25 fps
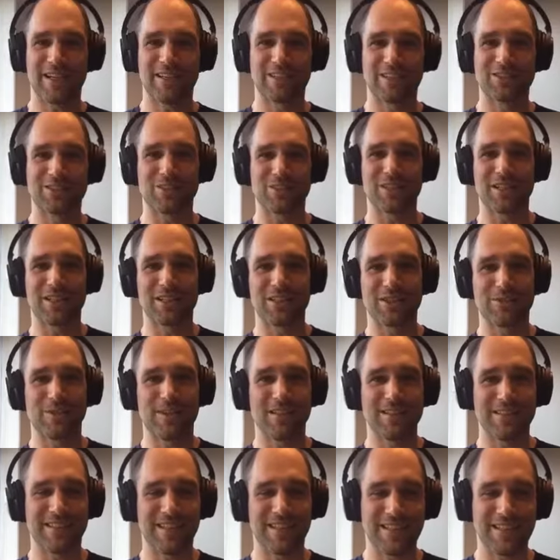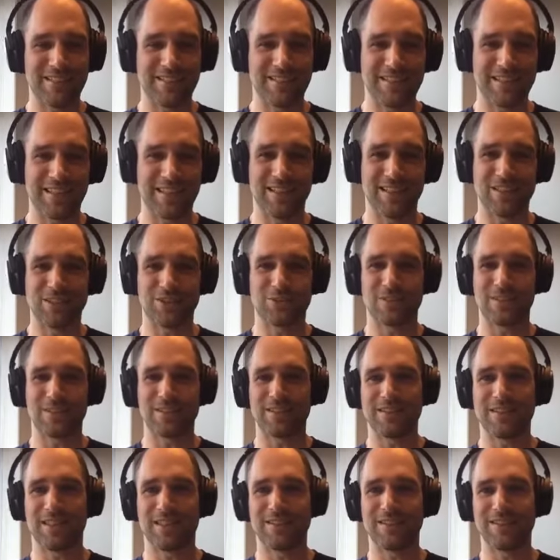talk in 2018 and in
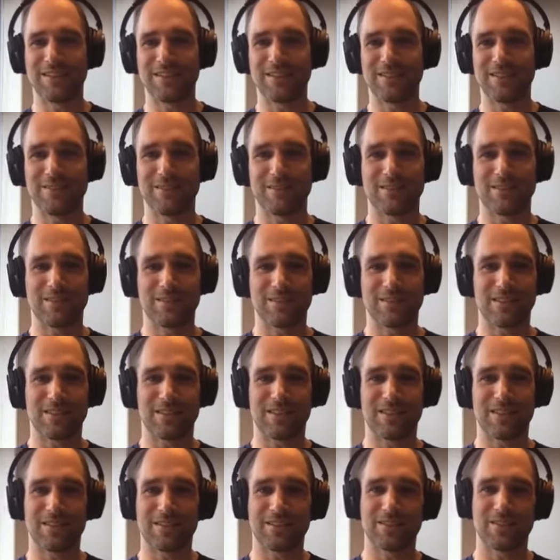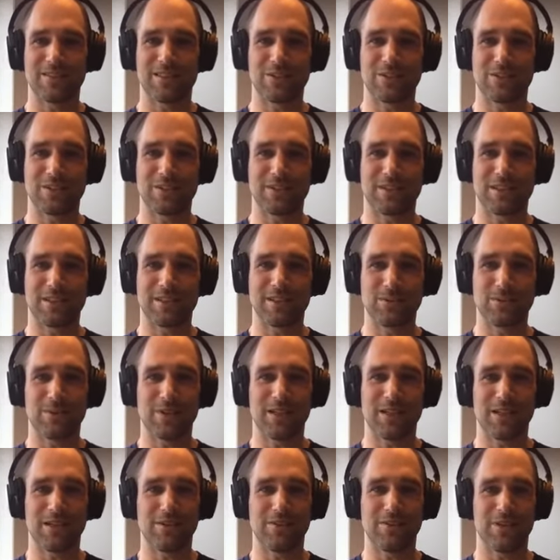2019. In
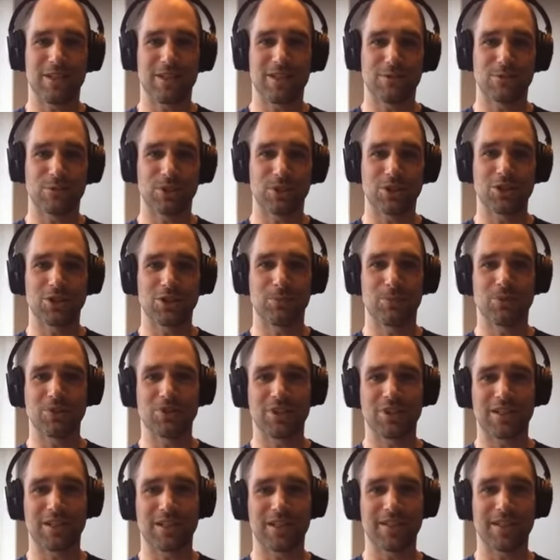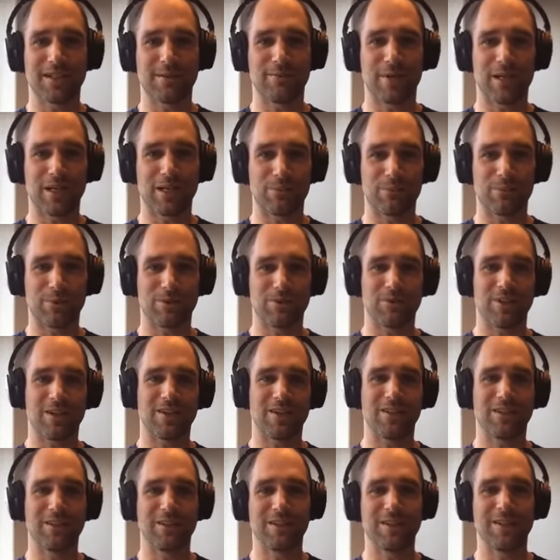2019, I even had a workshop on Jakarta and
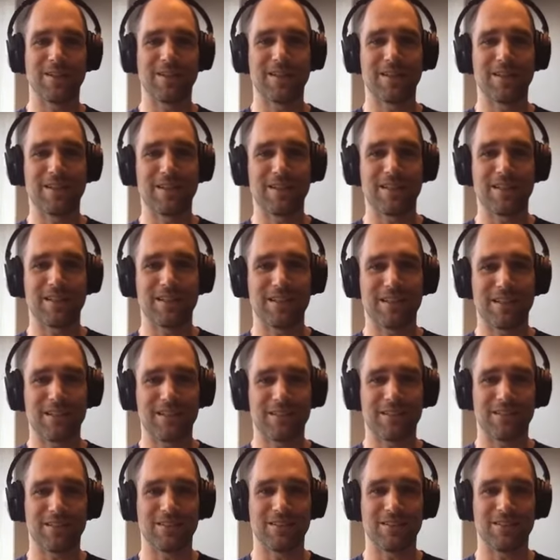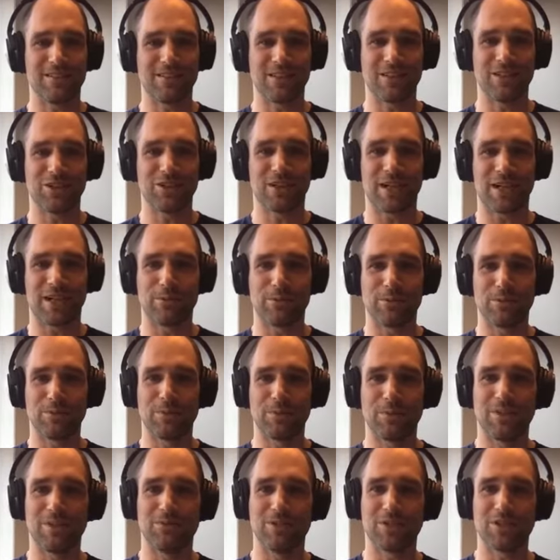microprofile. This year I will
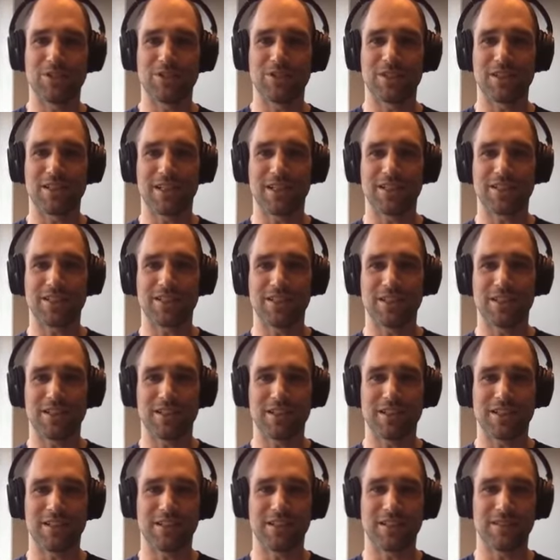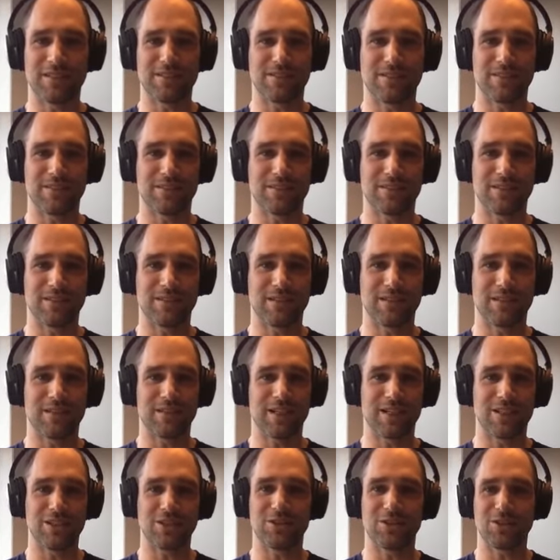be visiting as a
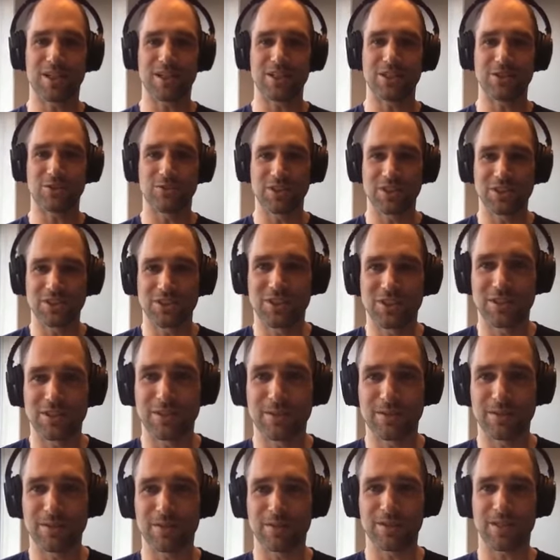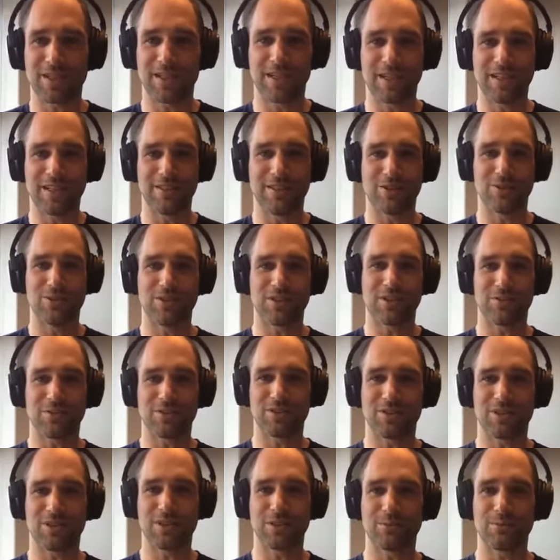visitor. I don't have a
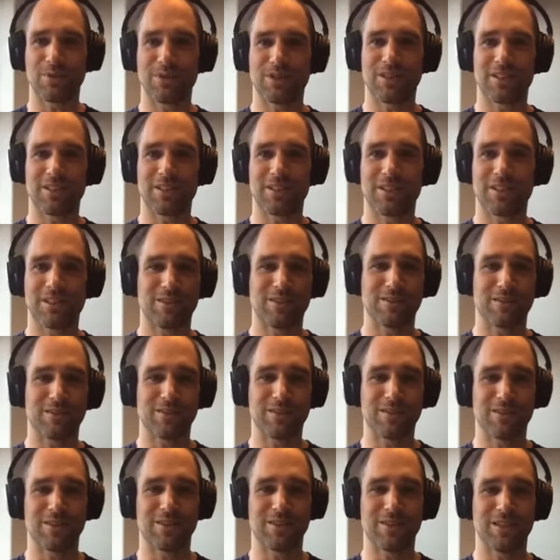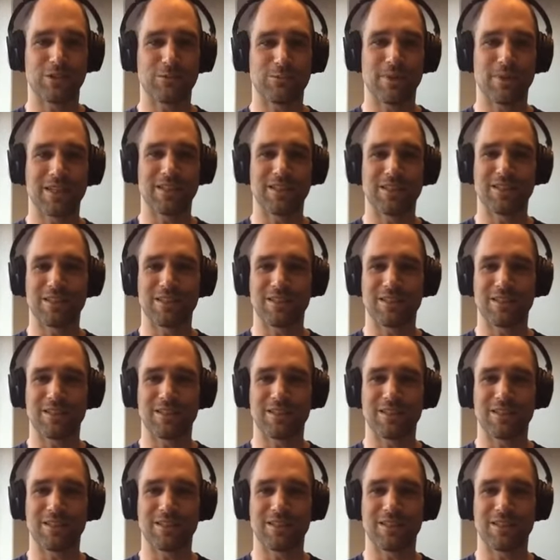talk, but that doesn't make it.